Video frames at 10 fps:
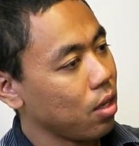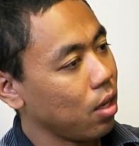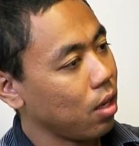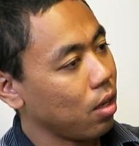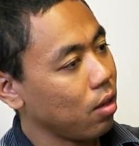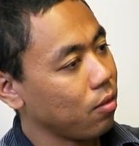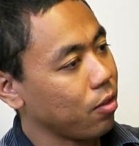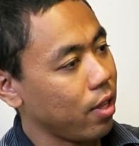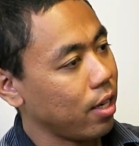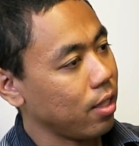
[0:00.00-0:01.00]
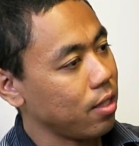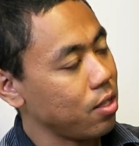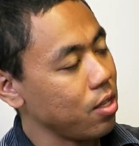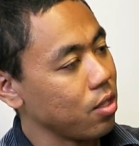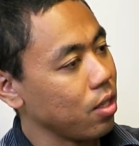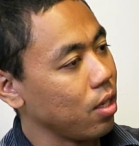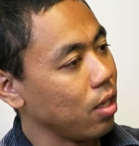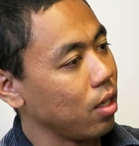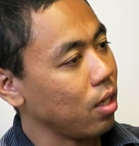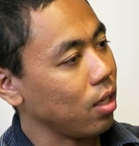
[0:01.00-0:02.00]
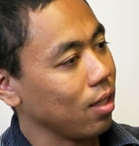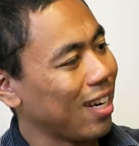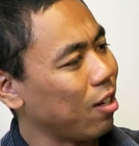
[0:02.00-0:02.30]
for the end of the season and